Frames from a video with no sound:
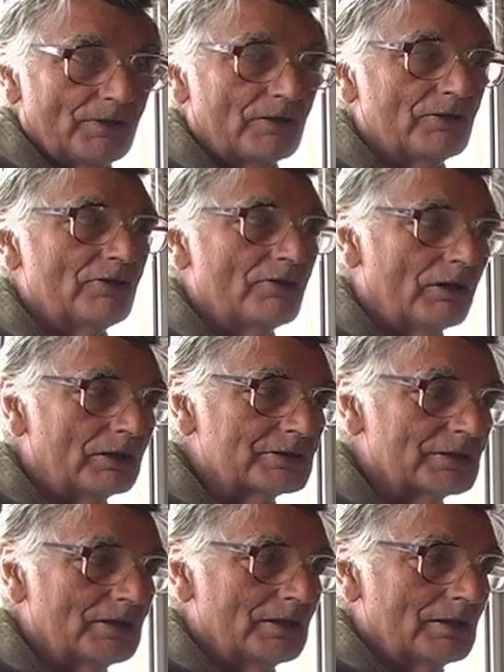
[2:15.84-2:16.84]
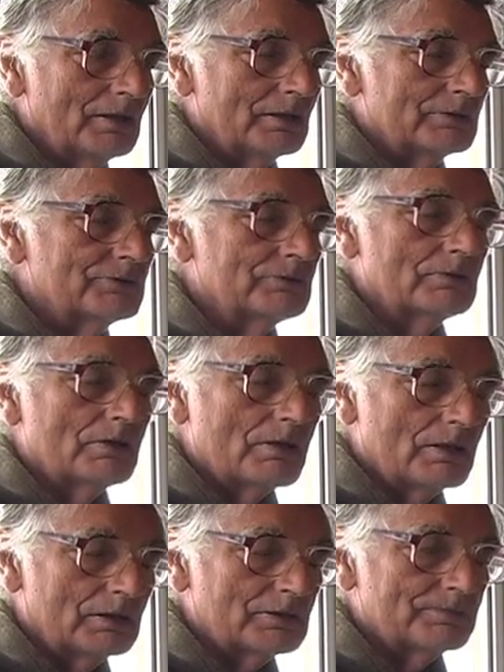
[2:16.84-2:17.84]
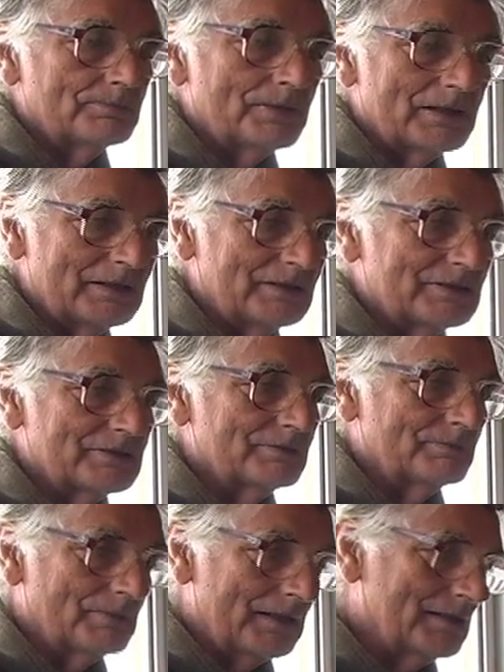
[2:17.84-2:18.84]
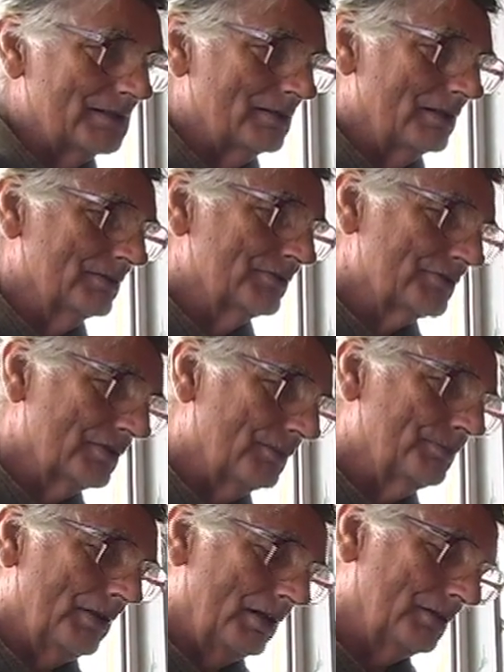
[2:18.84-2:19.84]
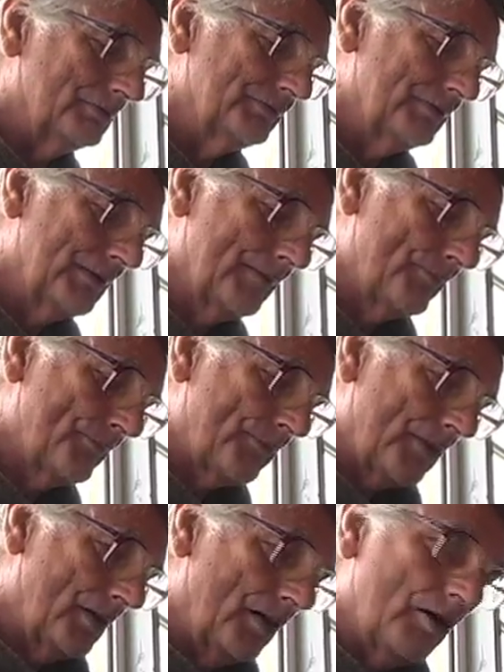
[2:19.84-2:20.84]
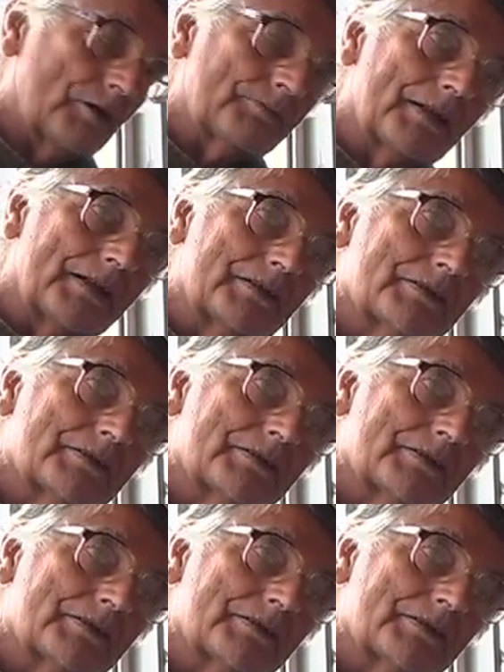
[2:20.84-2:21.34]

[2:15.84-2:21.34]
Do not please make it on top of a hot plate.